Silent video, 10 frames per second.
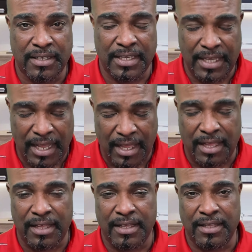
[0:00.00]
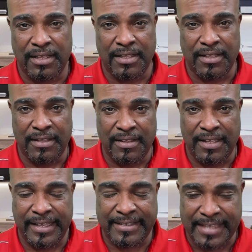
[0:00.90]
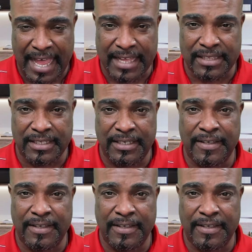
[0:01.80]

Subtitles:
Yeah, exactly.